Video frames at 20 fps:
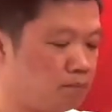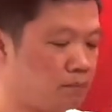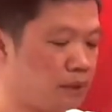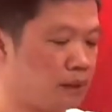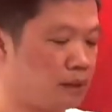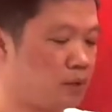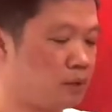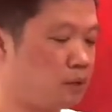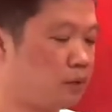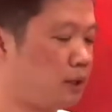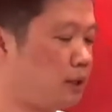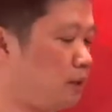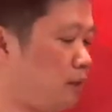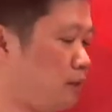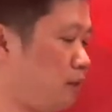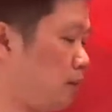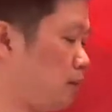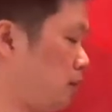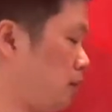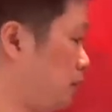bundle it
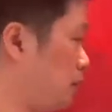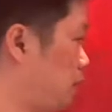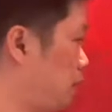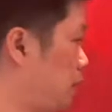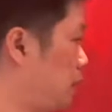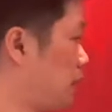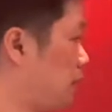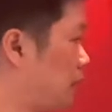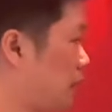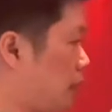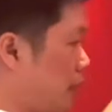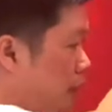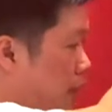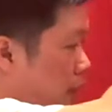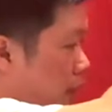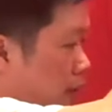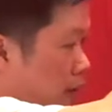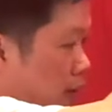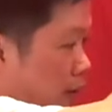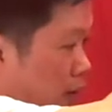
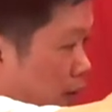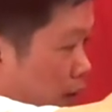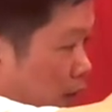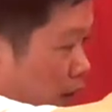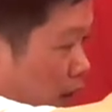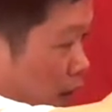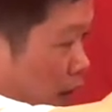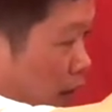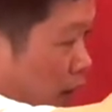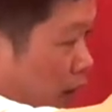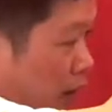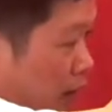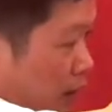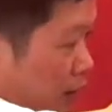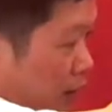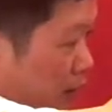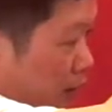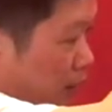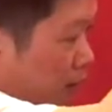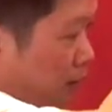and the
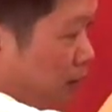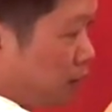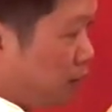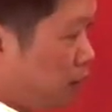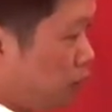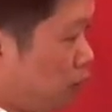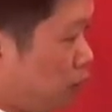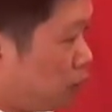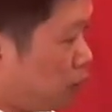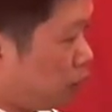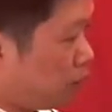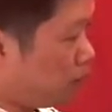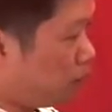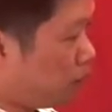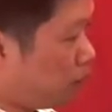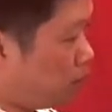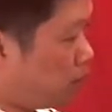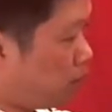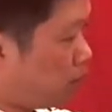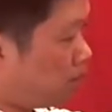hardness of the glue could
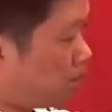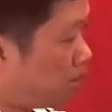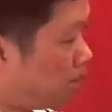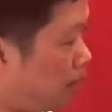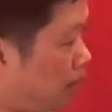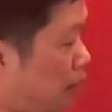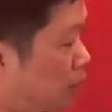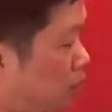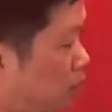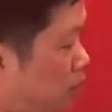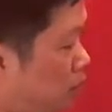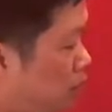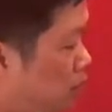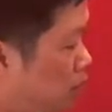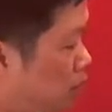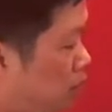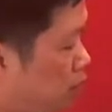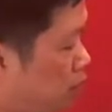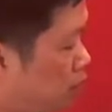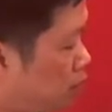probably melt
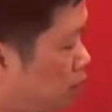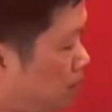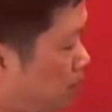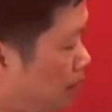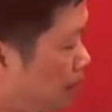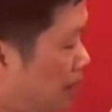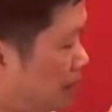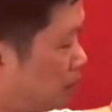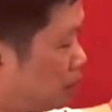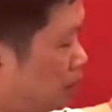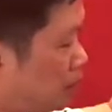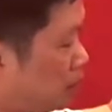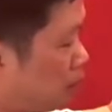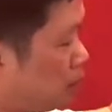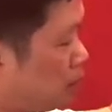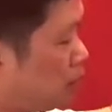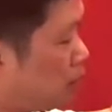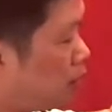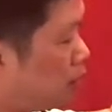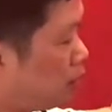the
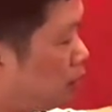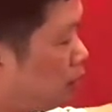plastic.